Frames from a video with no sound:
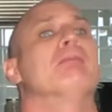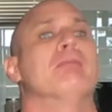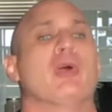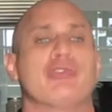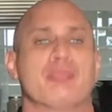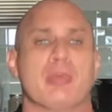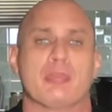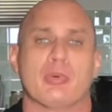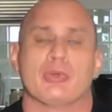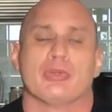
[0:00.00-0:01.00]
Most
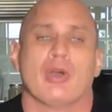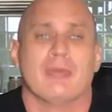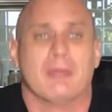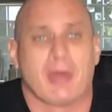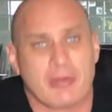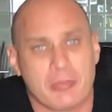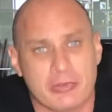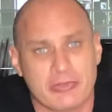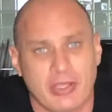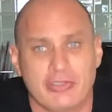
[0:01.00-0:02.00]
people would know me by
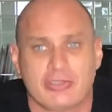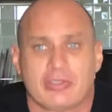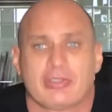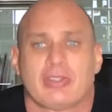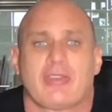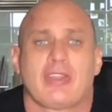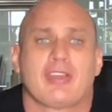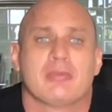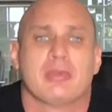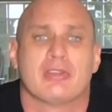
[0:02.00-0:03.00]
reputation. I think
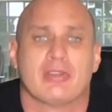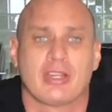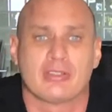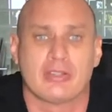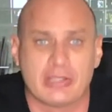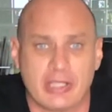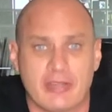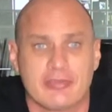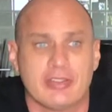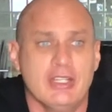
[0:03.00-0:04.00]
I've been around long
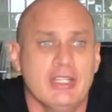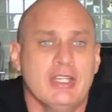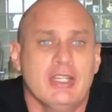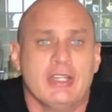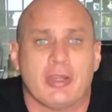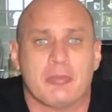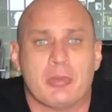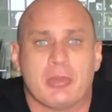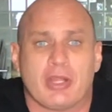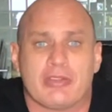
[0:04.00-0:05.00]
enough that
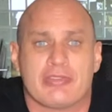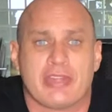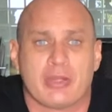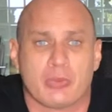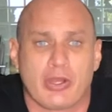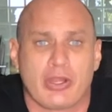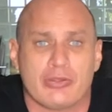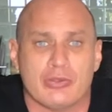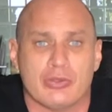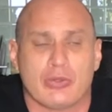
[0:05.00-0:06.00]
people understand what I
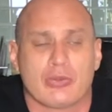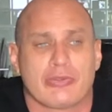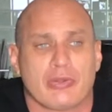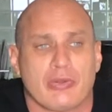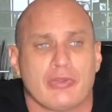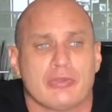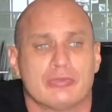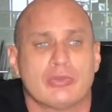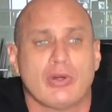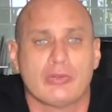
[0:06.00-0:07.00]
do. And also the
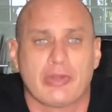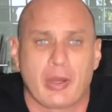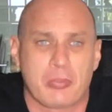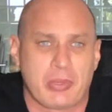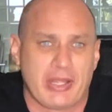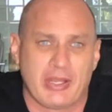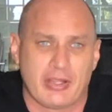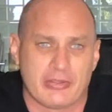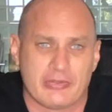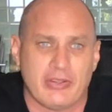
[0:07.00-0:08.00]
role that I play
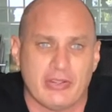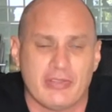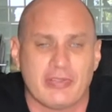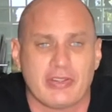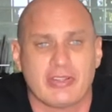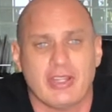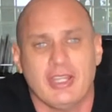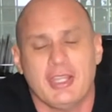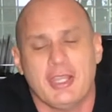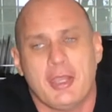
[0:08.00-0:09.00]
now is very different.
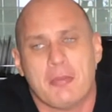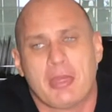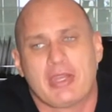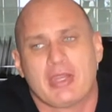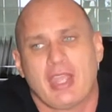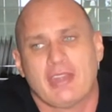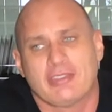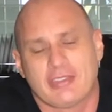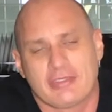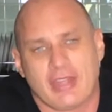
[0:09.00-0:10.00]
But as
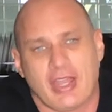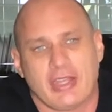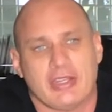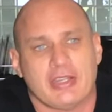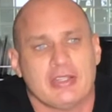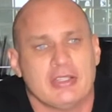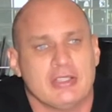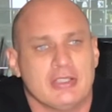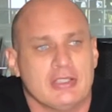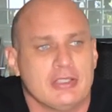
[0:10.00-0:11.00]
a designer,
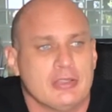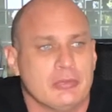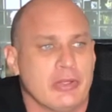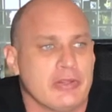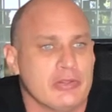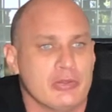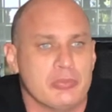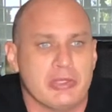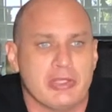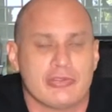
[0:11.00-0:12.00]
whether you
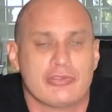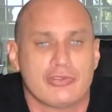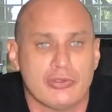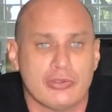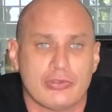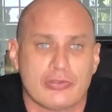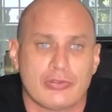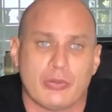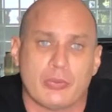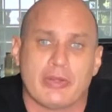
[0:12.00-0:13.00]
be a
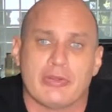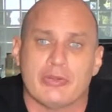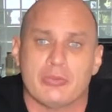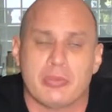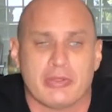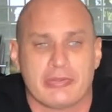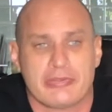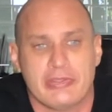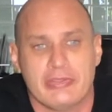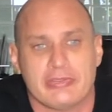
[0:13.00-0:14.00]
student or whether you be a
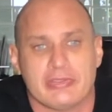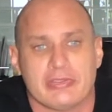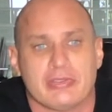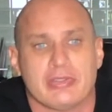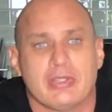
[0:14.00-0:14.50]
seasoned